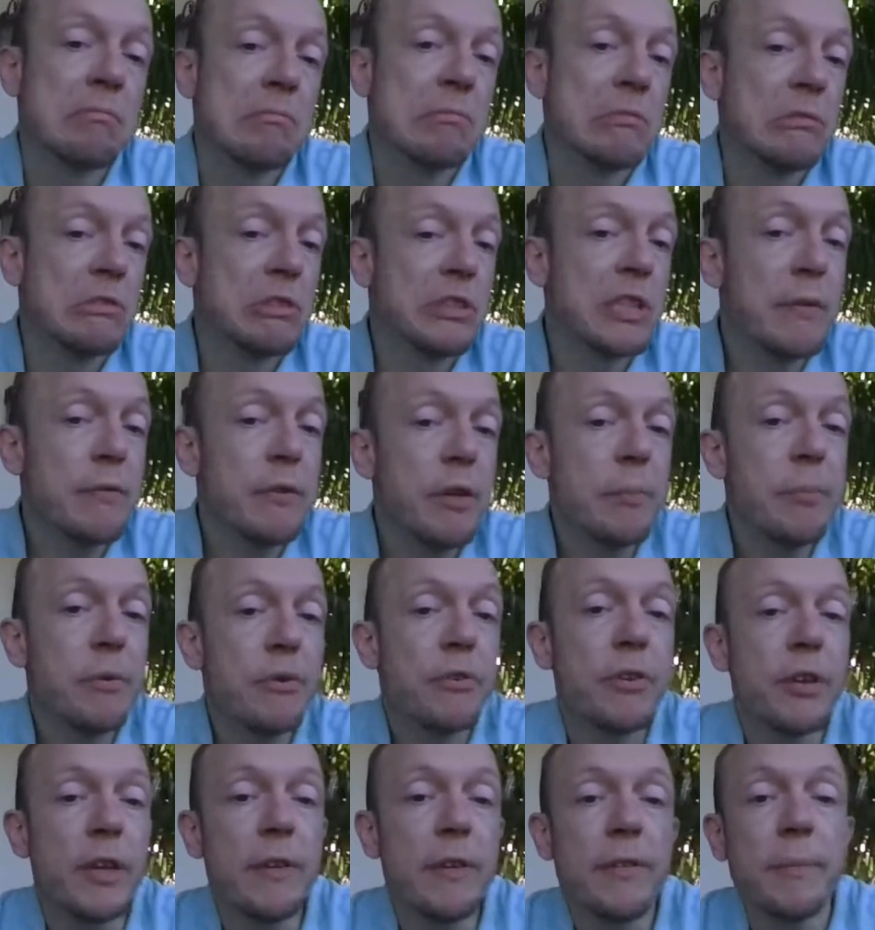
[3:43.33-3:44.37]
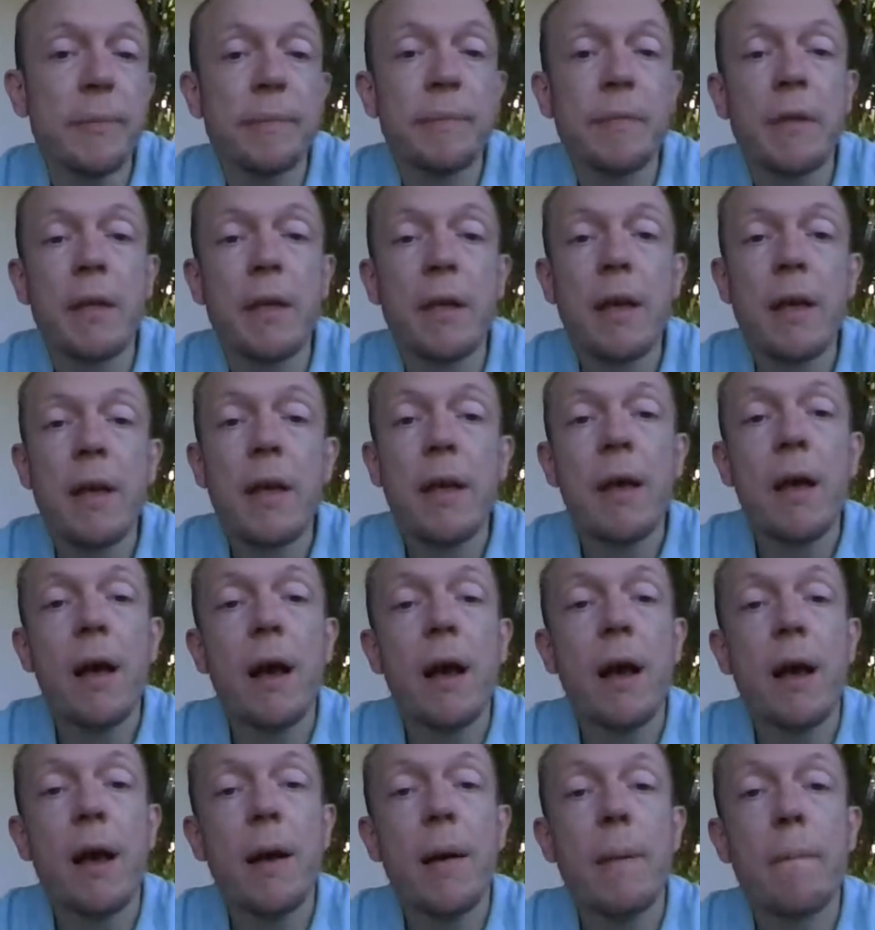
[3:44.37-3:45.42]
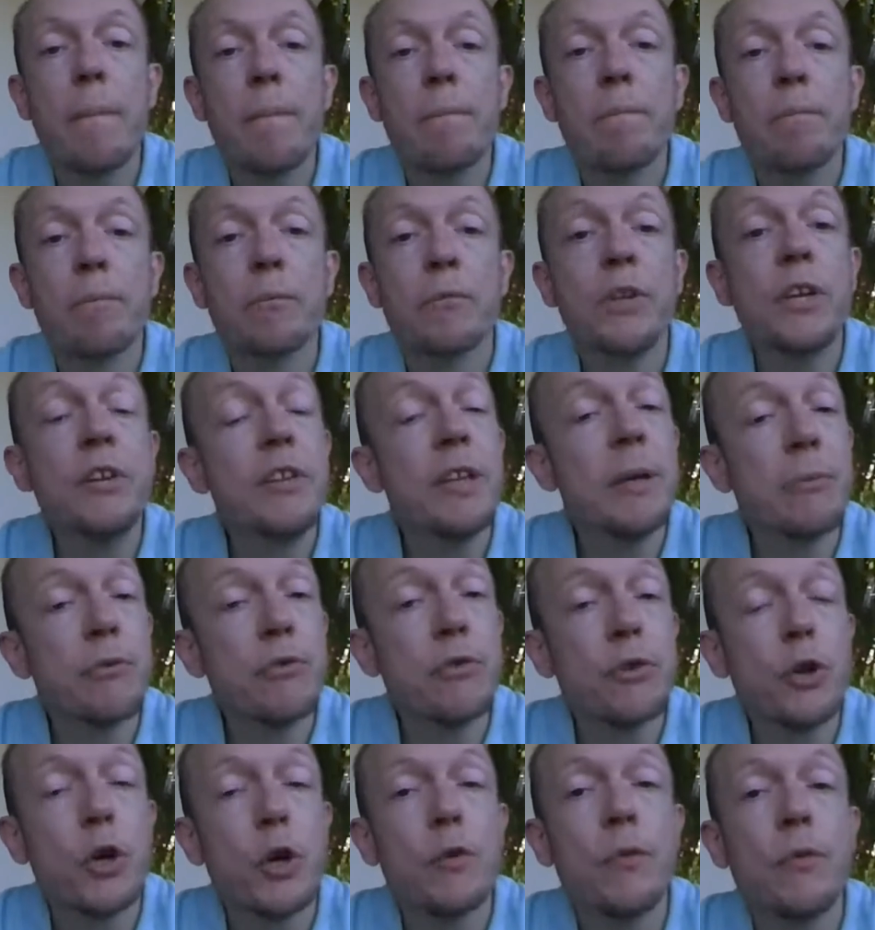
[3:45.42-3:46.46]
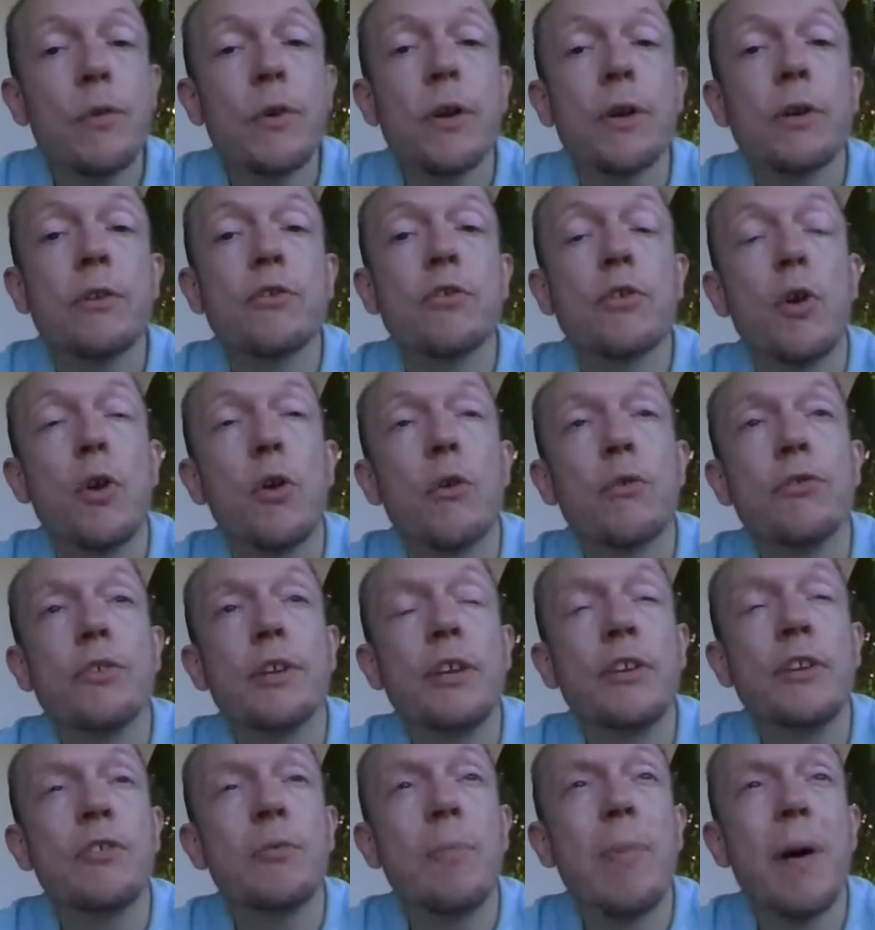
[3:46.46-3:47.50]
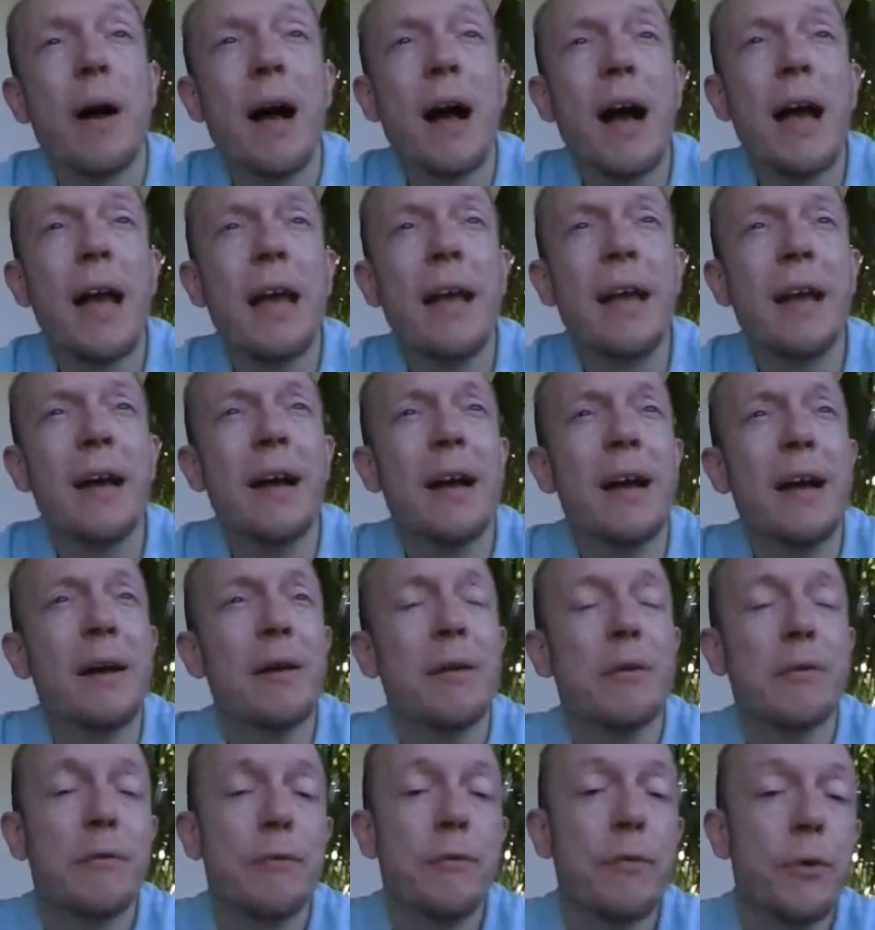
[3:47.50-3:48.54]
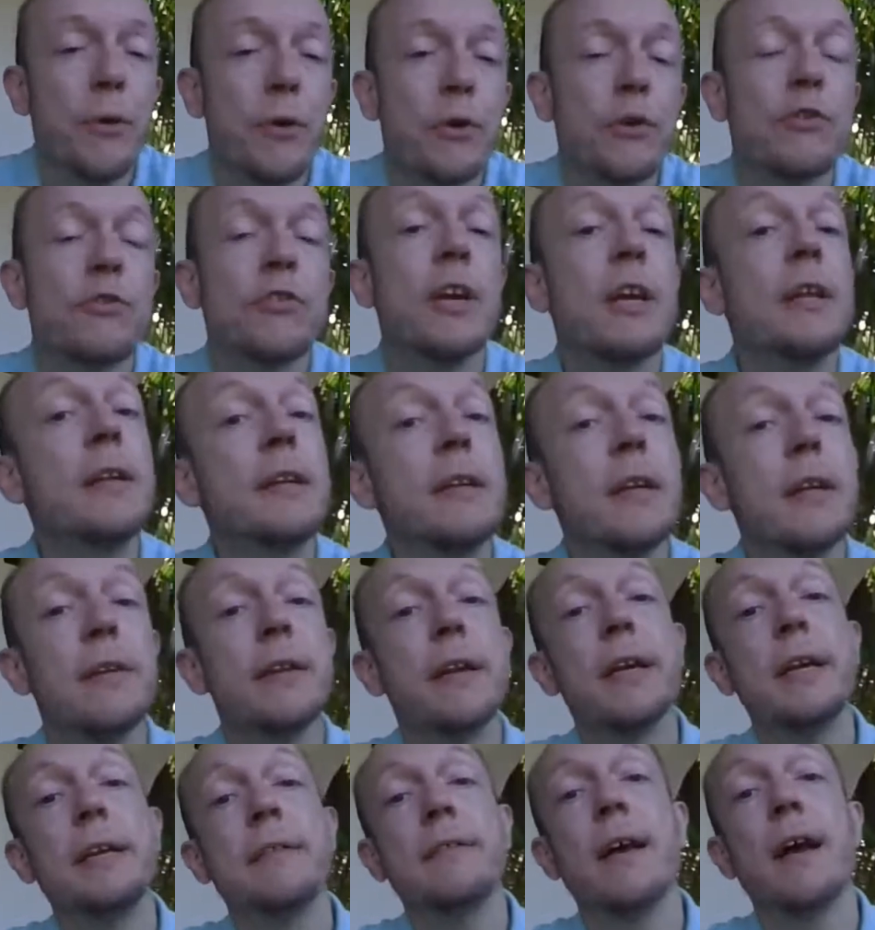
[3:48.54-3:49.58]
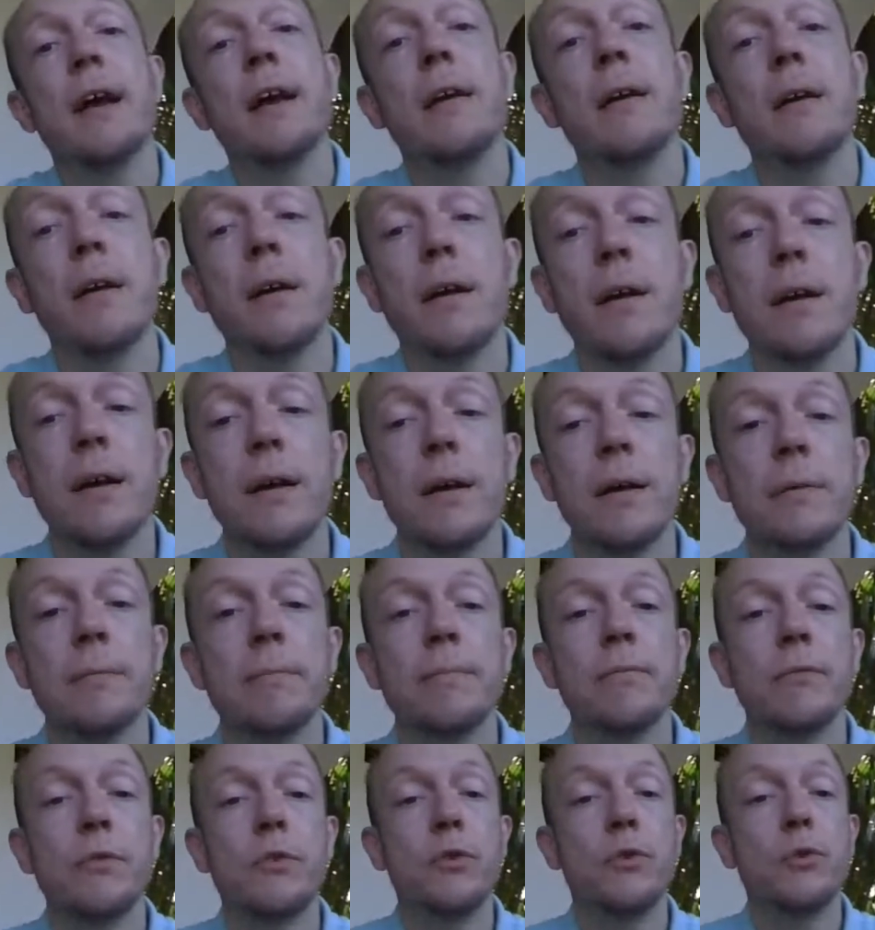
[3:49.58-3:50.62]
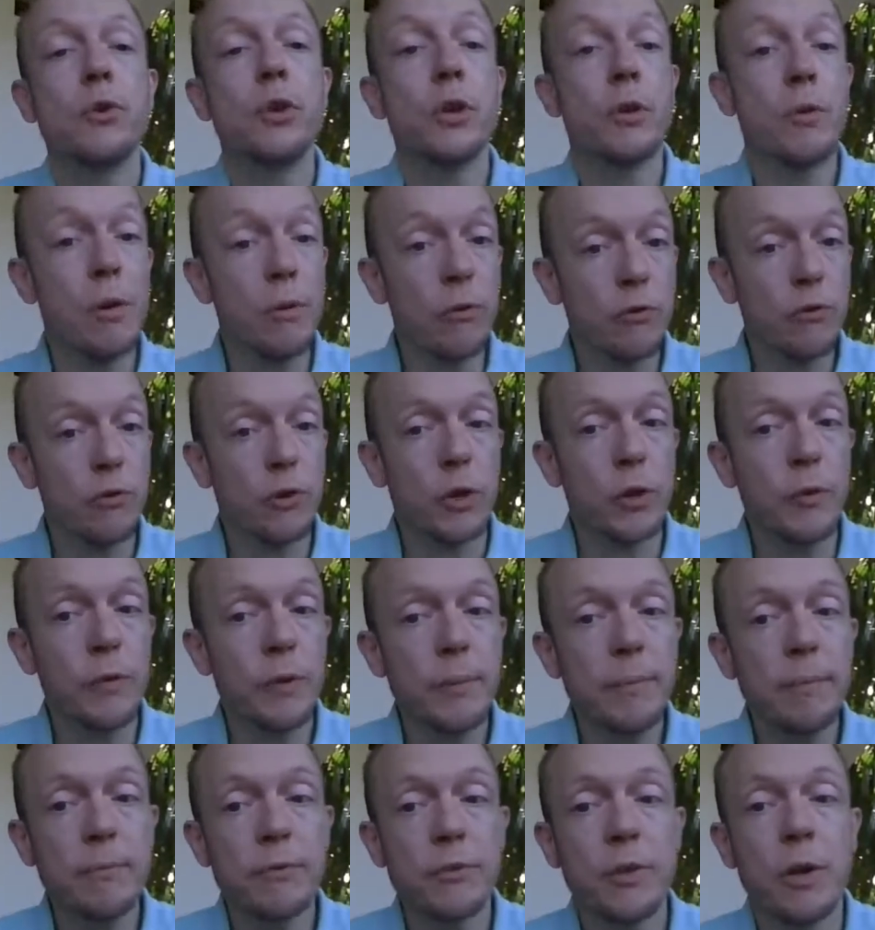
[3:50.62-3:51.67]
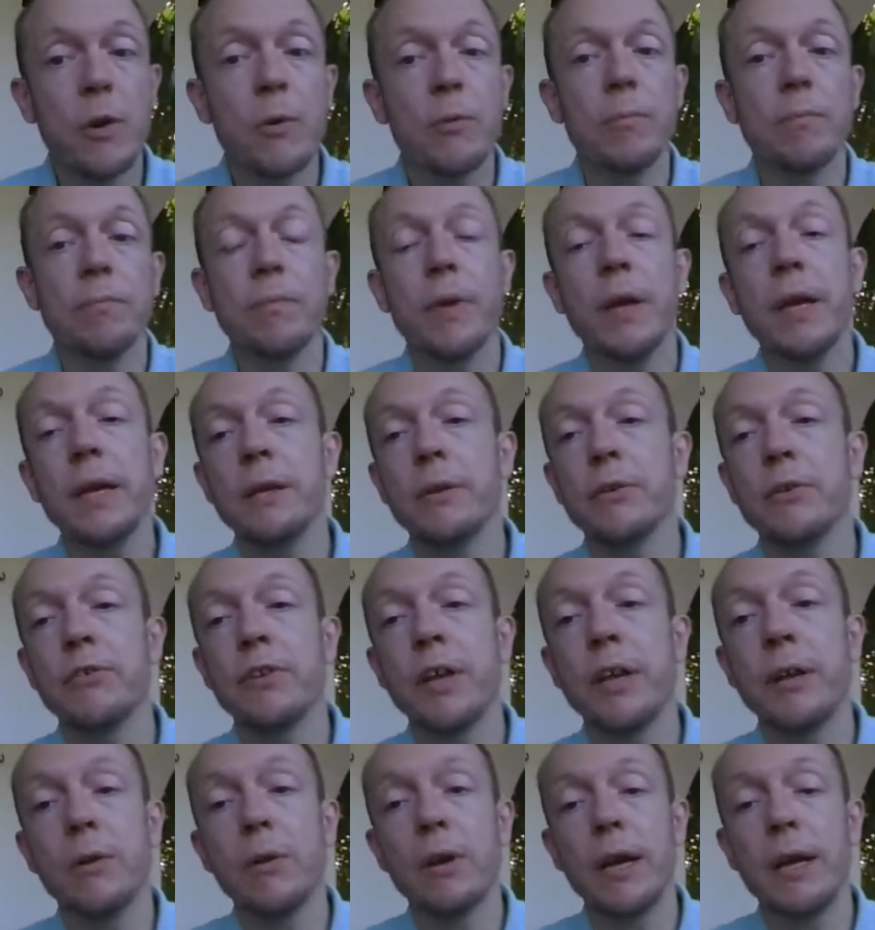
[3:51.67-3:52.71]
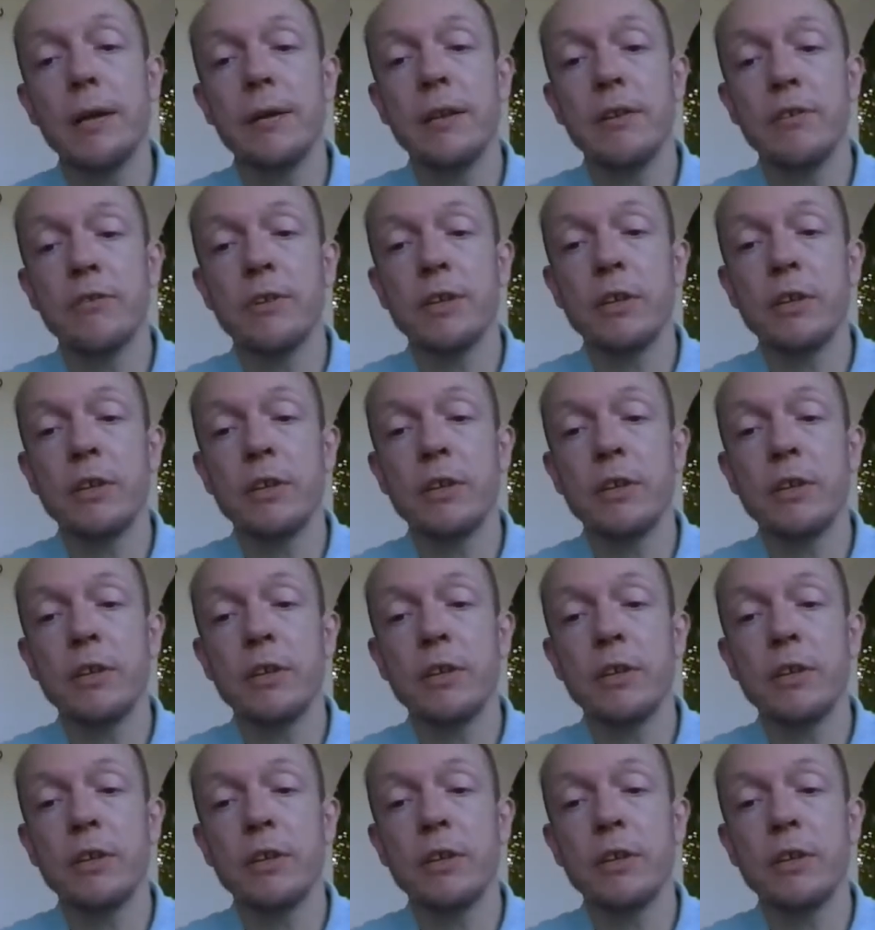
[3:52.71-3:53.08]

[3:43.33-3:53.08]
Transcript: 70%. GTM Server solves this by first sending the data to your own server. So you're saying, okay, this